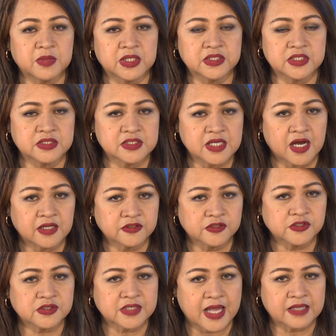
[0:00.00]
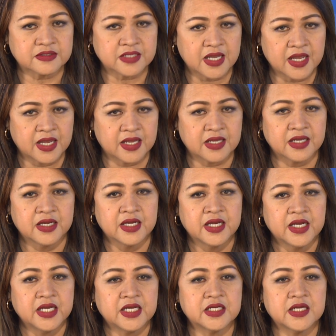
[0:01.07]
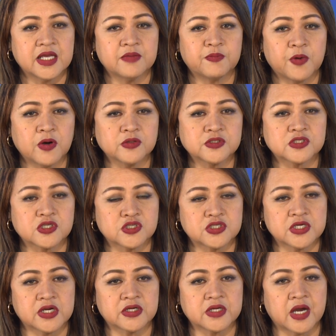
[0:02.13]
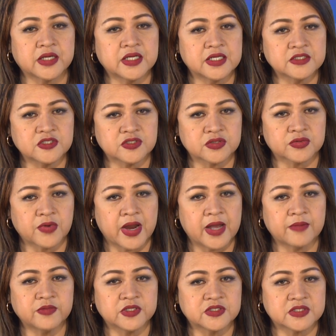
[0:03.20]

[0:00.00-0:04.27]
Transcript: million that day. In a post shared on Instagram,